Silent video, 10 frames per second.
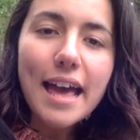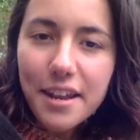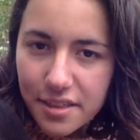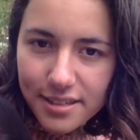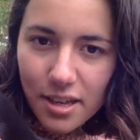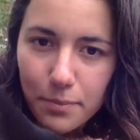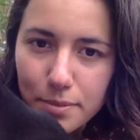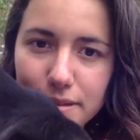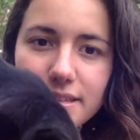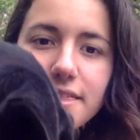Another
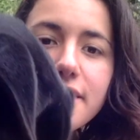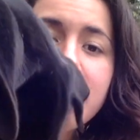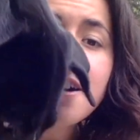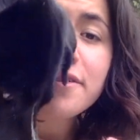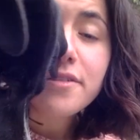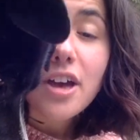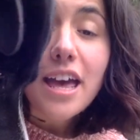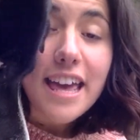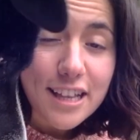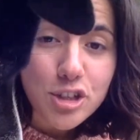supplement that I've
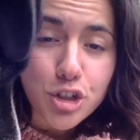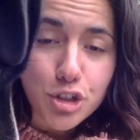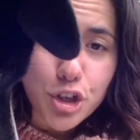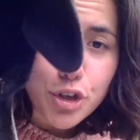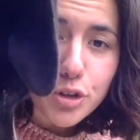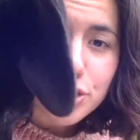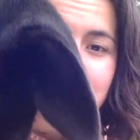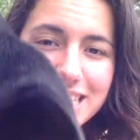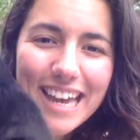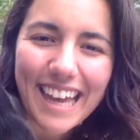introduced